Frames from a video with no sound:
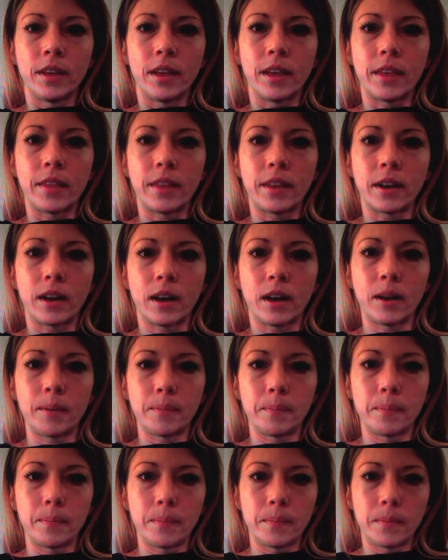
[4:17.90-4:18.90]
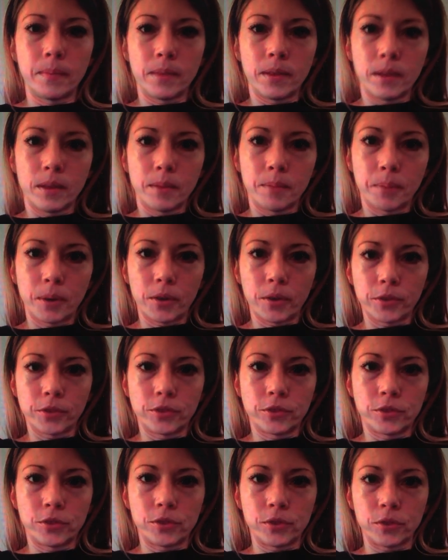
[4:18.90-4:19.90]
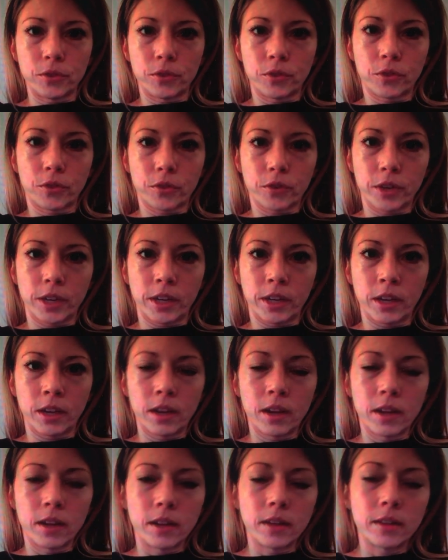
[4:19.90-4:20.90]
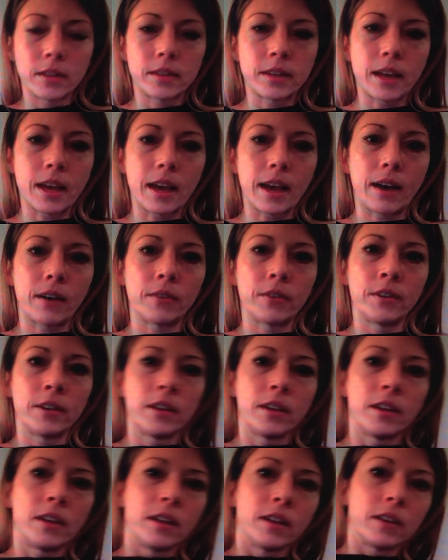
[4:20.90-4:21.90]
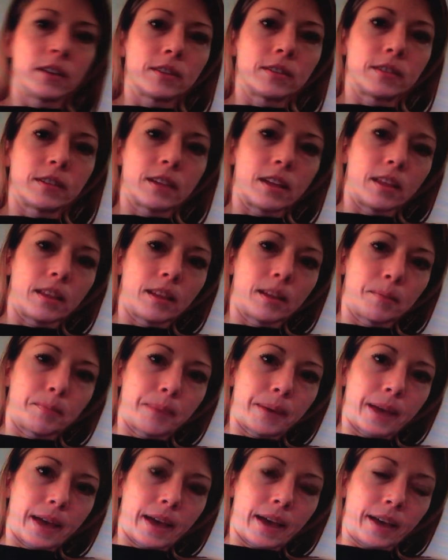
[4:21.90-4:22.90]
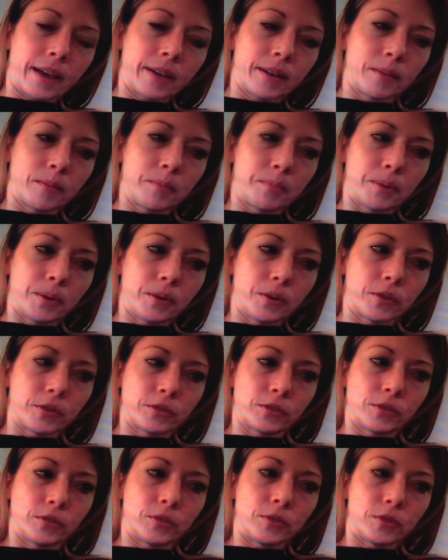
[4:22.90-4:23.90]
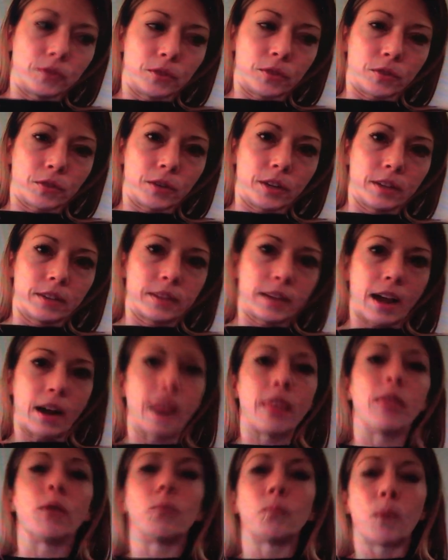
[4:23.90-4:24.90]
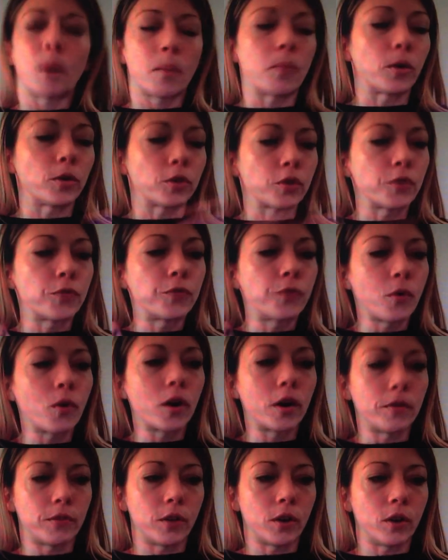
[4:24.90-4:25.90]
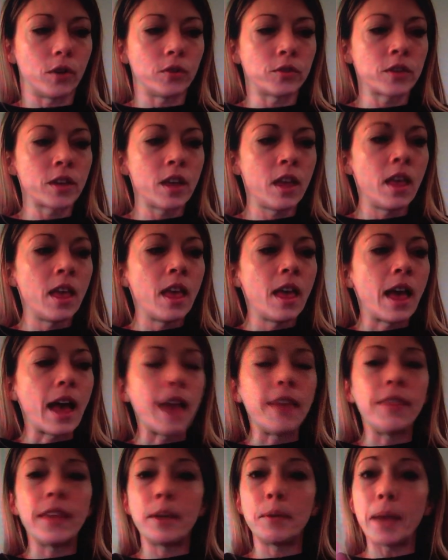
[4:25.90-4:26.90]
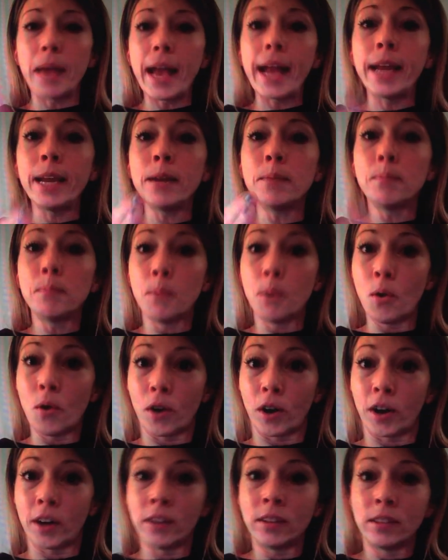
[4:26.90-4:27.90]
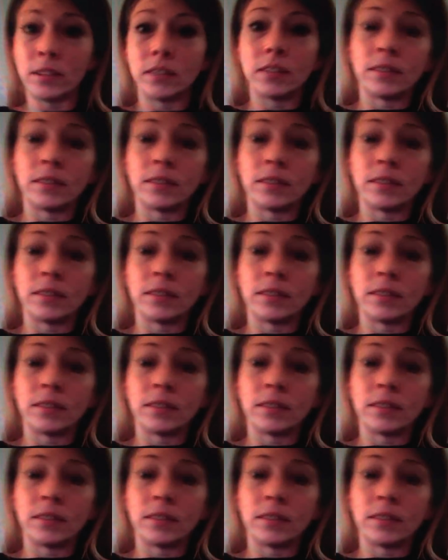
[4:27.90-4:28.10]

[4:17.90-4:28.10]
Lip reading: and then up. Pulse 2, 3, down, and then back. Pulse 2, 3, down, and then 1 more. So 4 of those, and then 8 more.